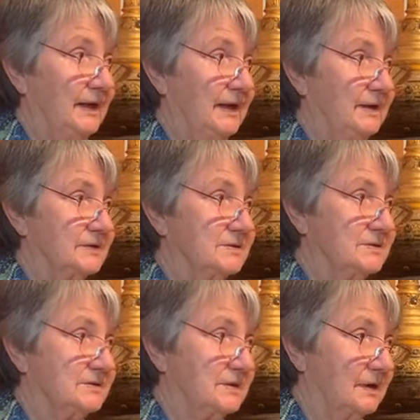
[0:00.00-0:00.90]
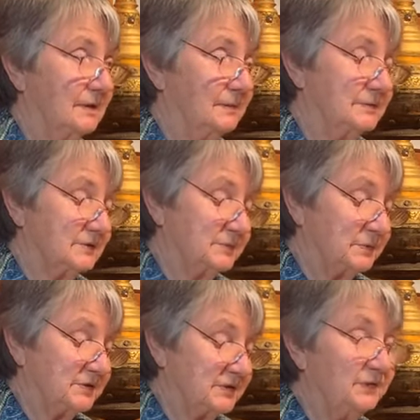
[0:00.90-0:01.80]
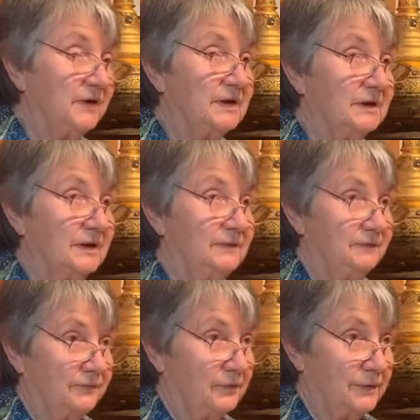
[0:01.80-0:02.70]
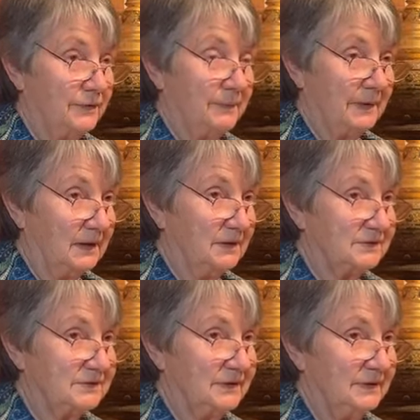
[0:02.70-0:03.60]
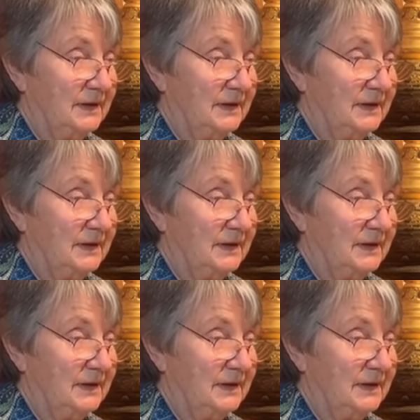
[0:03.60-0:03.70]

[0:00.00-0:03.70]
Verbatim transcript: is uh, specifically for the monks,